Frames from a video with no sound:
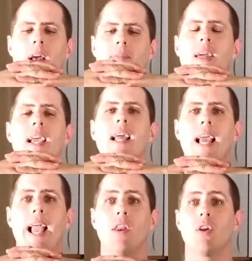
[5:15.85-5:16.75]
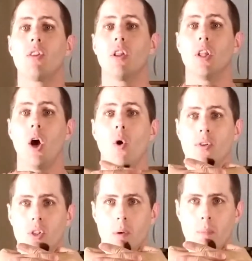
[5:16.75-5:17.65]
They can handle the load.
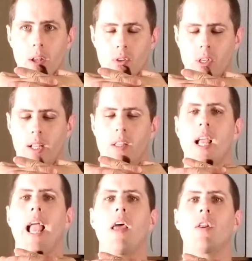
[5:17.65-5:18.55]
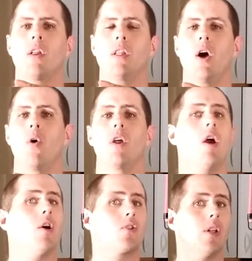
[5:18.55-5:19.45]
So your muscles, like they can handle the load.
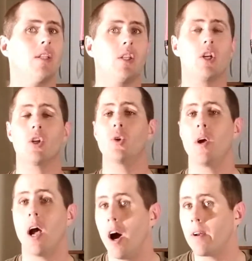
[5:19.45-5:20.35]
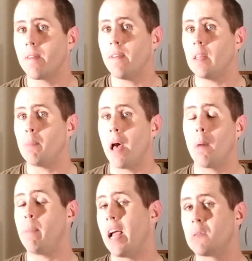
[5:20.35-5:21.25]
So let's say you're doing a one hundred fifty
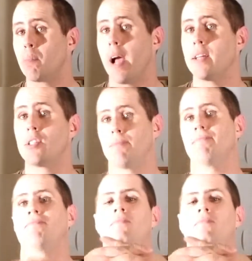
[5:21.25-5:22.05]
pound bench press.